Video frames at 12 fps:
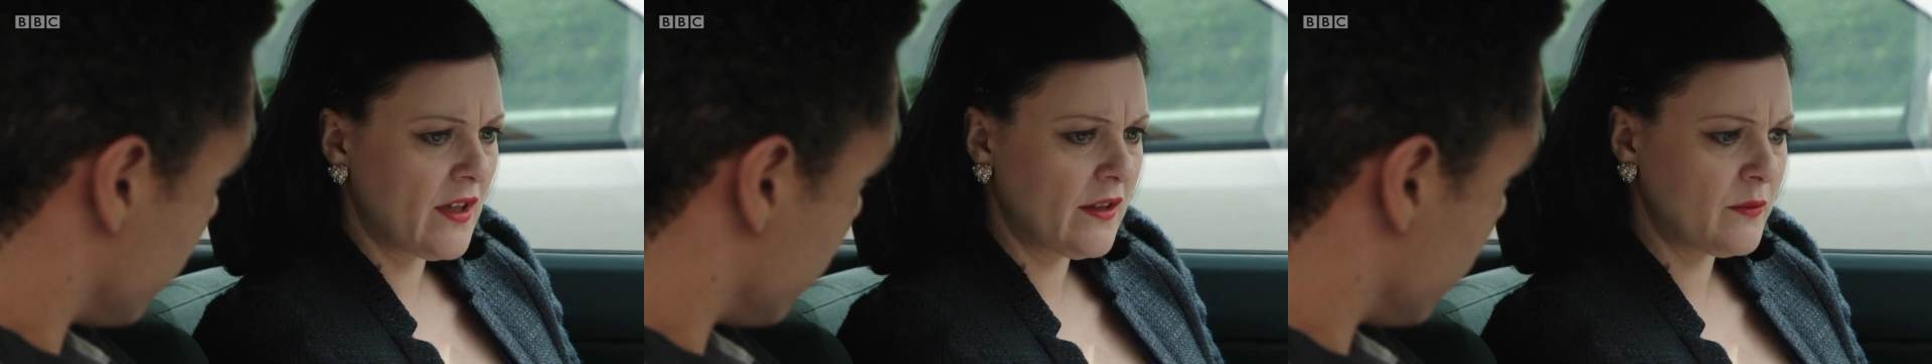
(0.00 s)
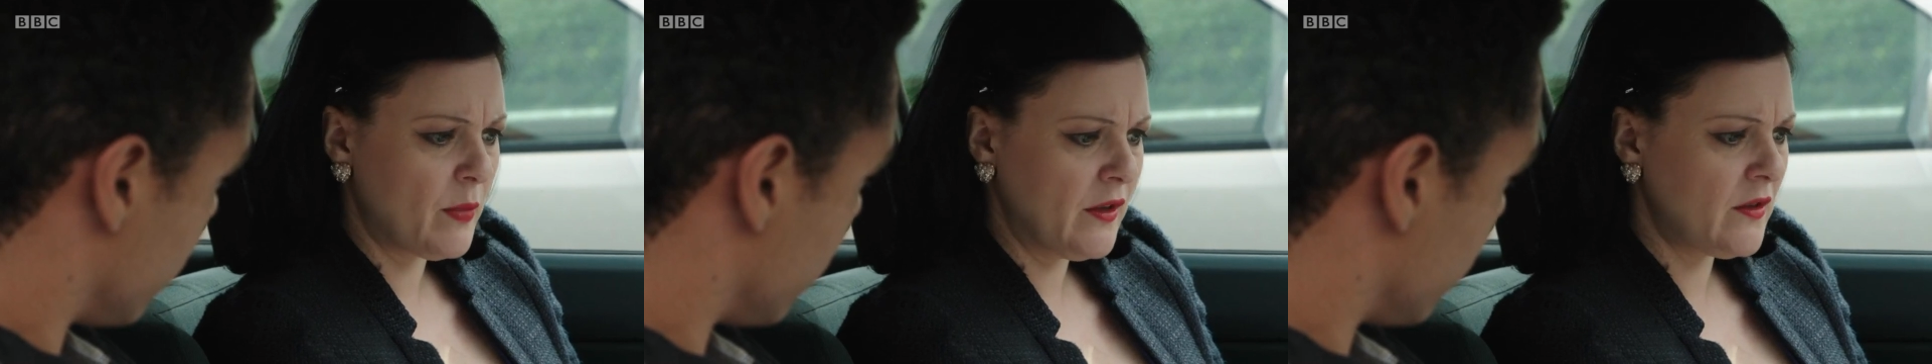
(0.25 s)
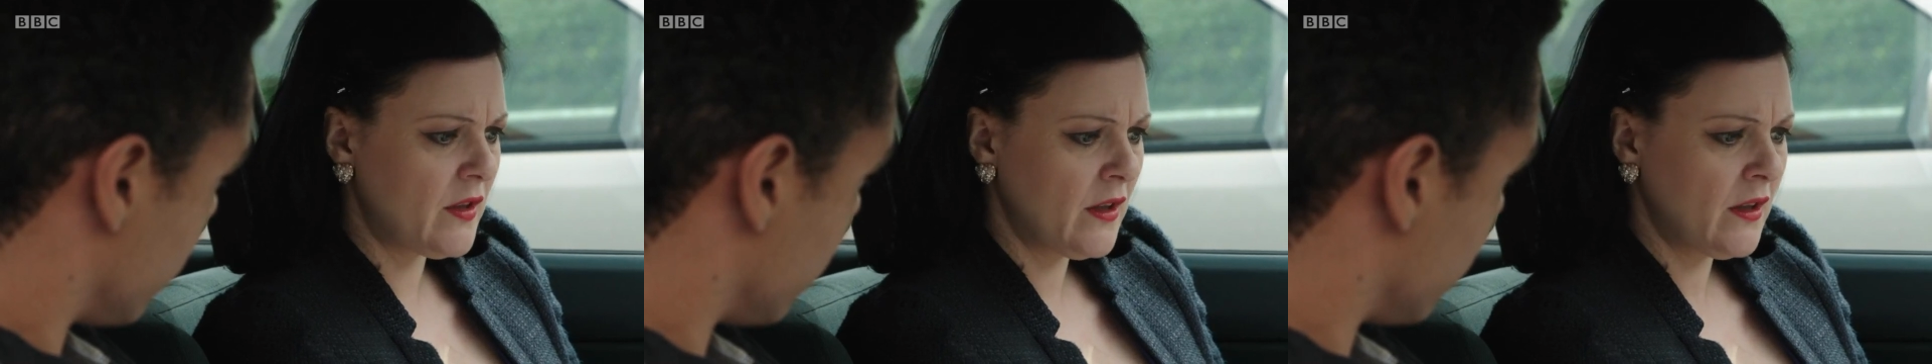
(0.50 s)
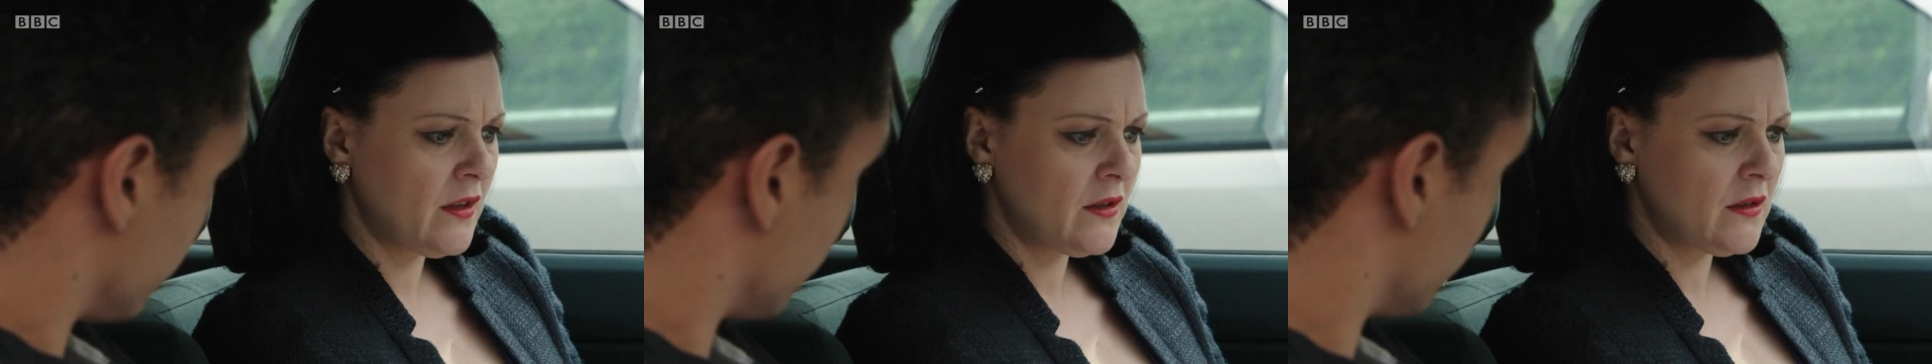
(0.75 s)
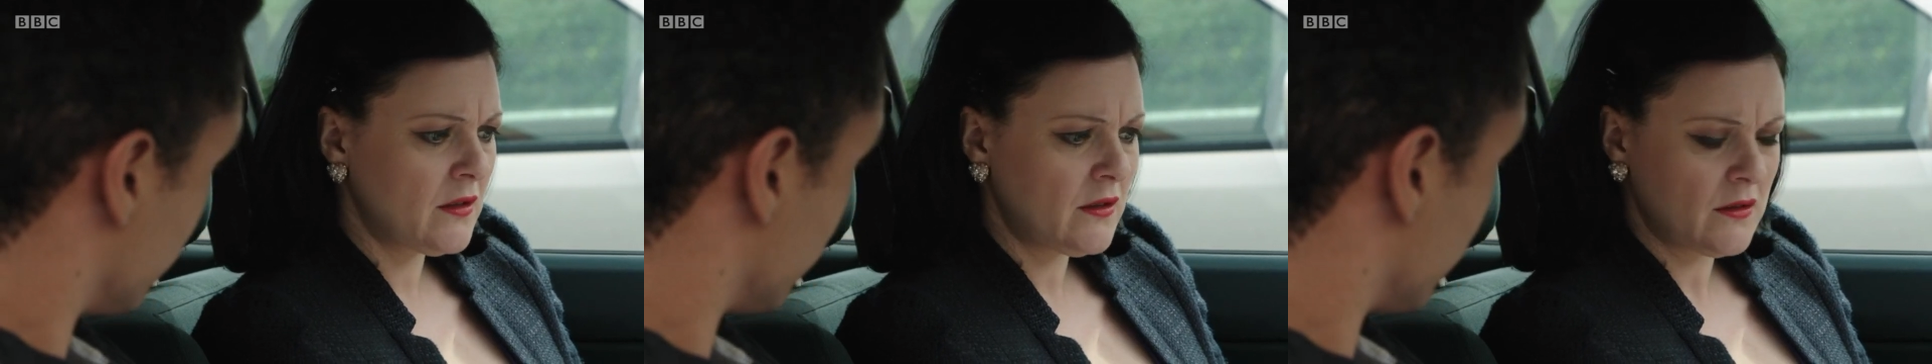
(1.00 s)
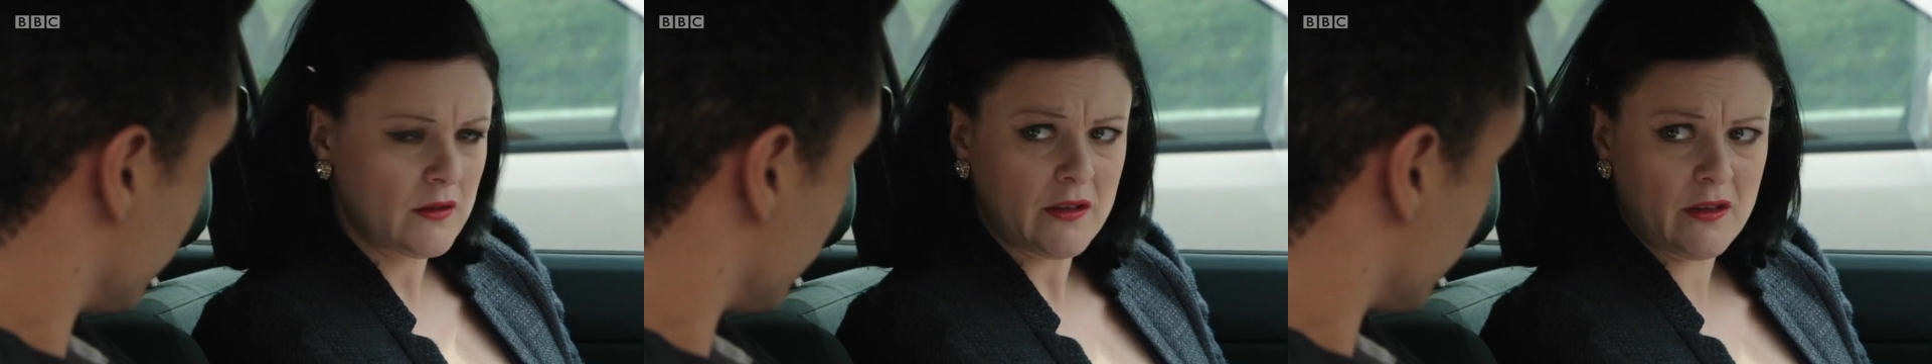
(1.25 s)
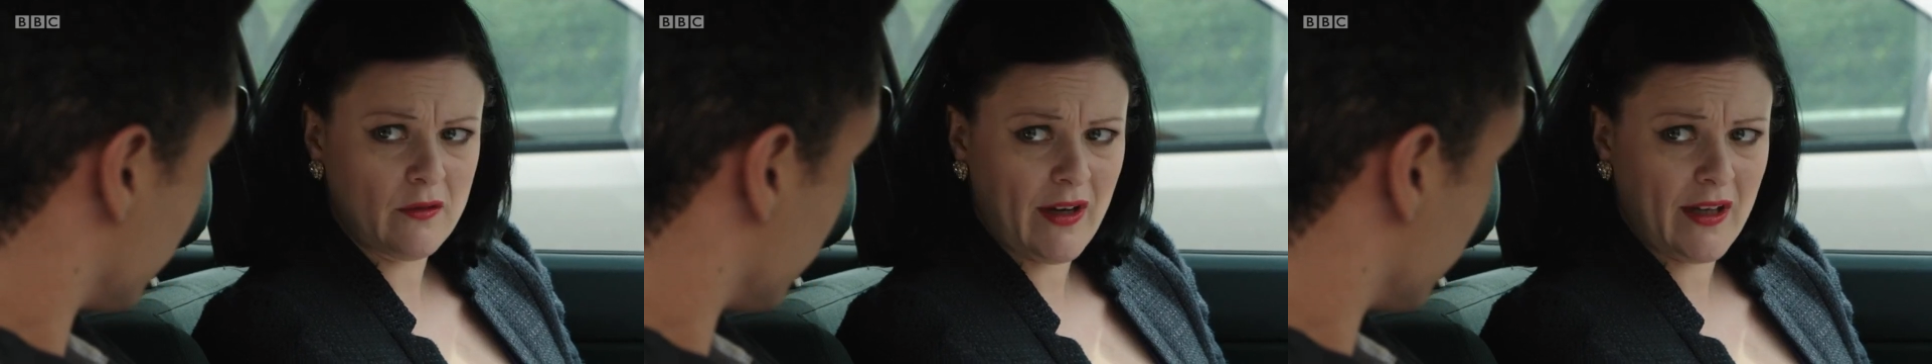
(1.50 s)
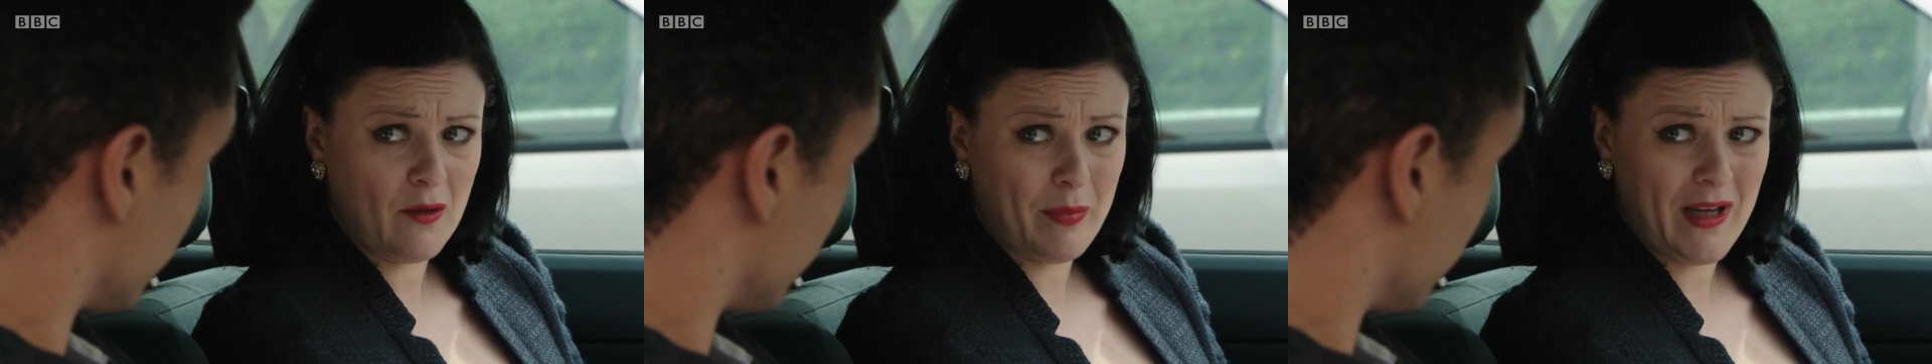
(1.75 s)
husband. If I
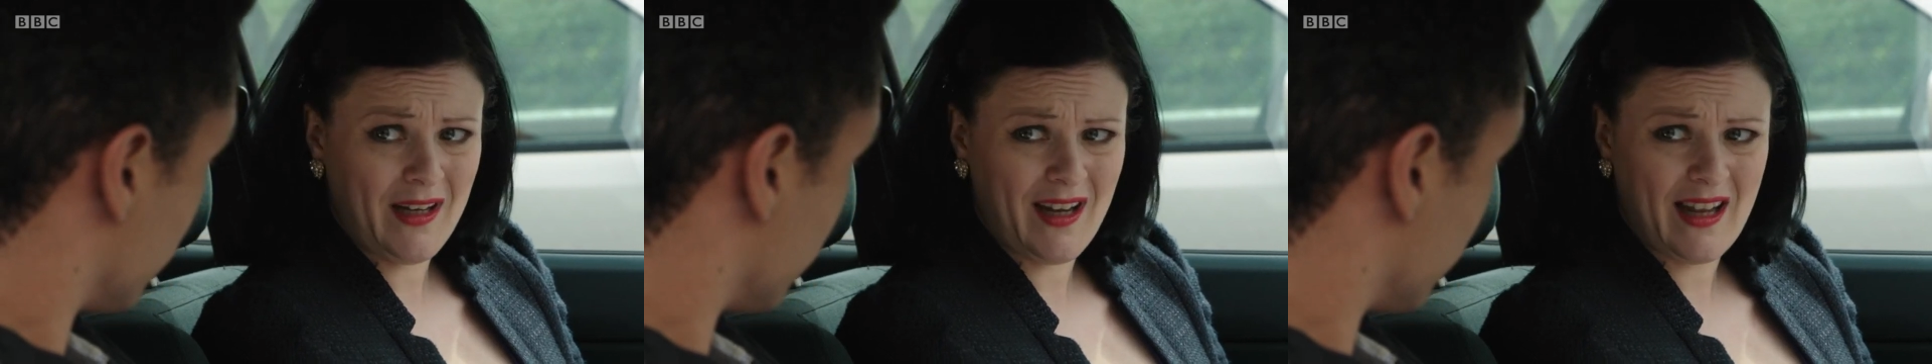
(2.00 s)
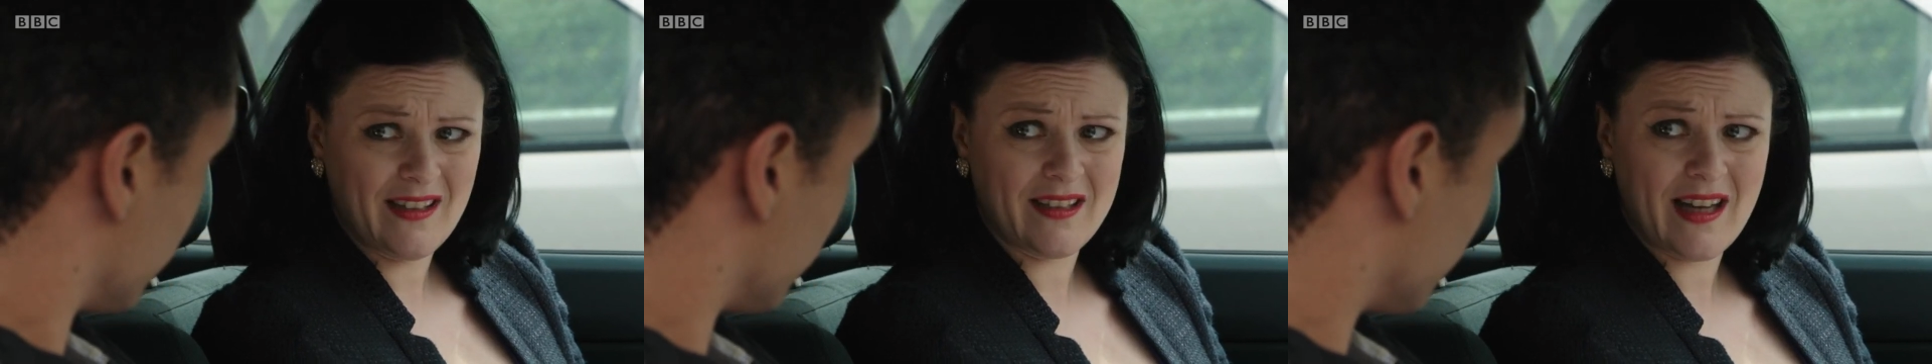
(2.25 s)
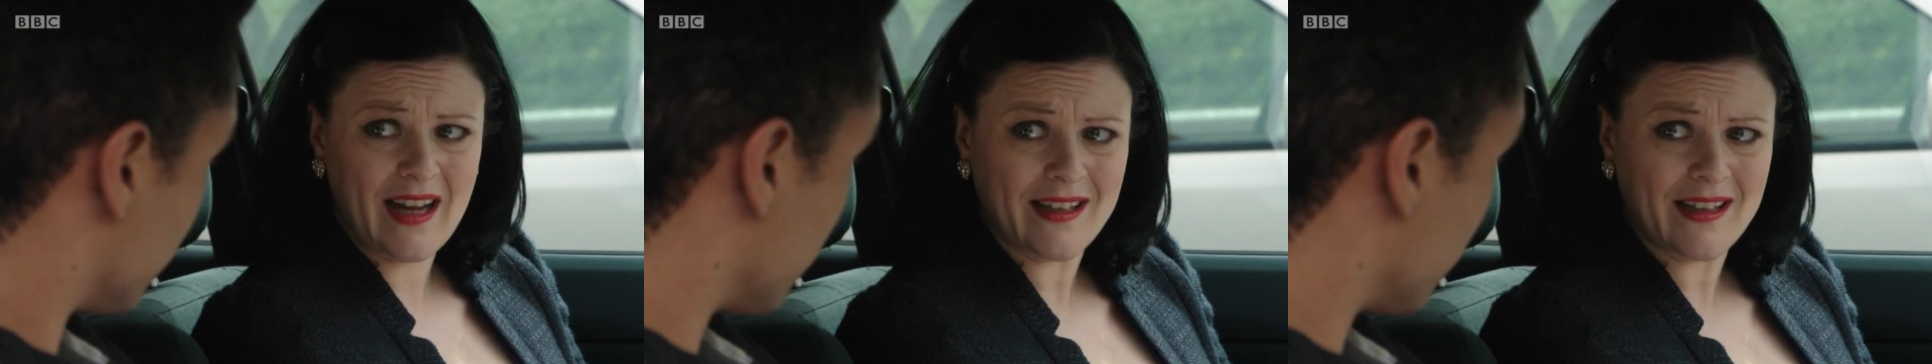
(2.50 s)
can help you in again today?